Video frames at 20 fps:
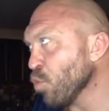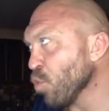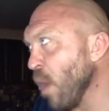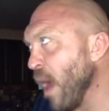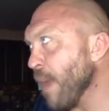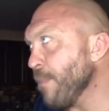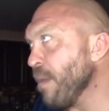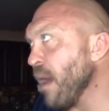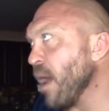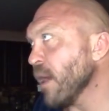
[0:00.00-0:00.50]

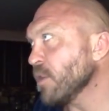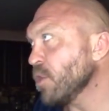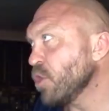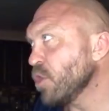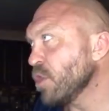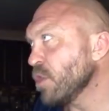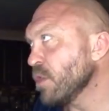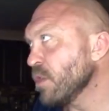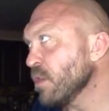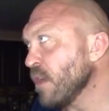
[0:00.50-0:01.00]

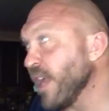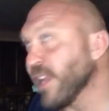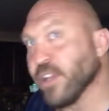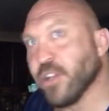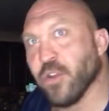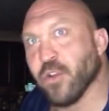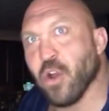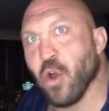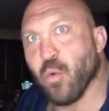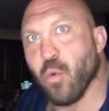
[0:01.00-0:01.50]
Rybotch. I
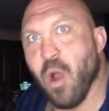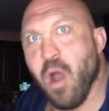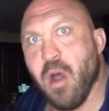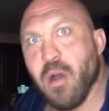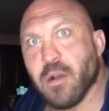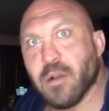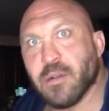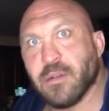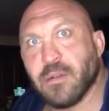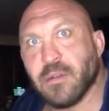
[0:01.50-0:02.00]
could do no
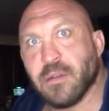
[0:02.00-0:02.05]
wrong.